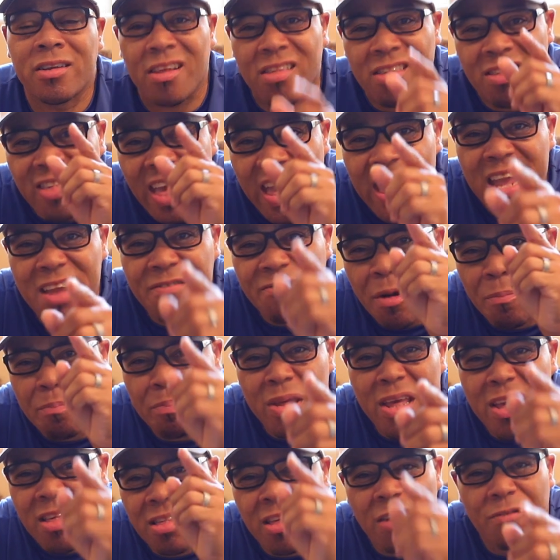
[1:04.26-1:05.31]
to save a
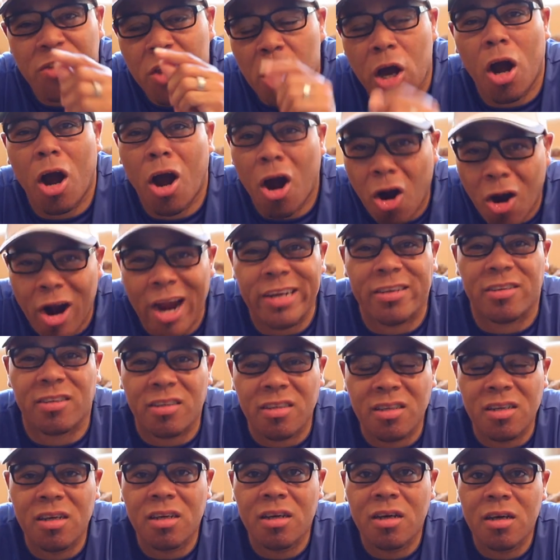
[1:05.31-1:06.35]
piece of your heart
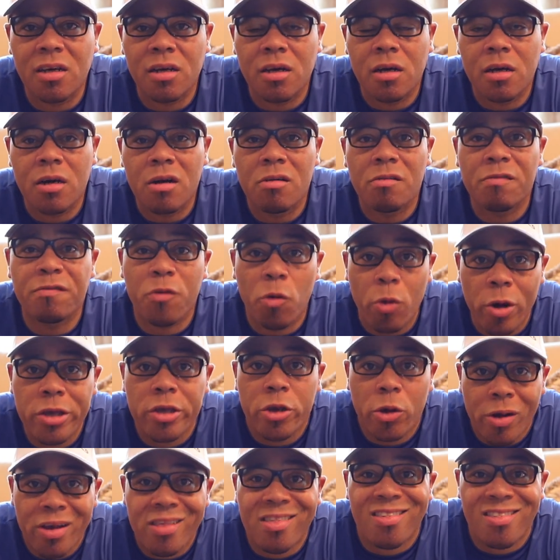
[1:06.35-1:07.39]

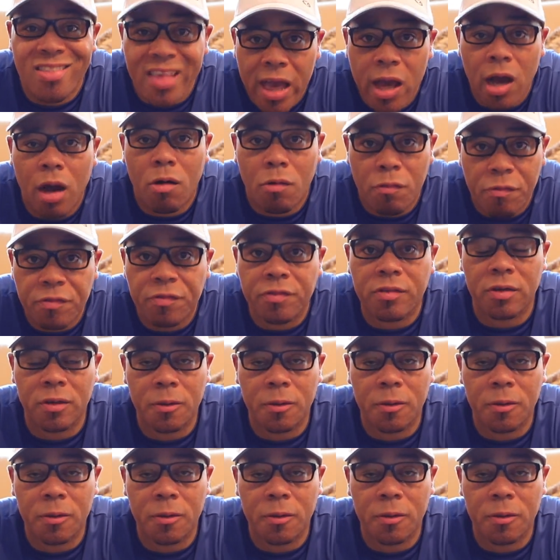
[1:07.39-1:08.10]
for yourself.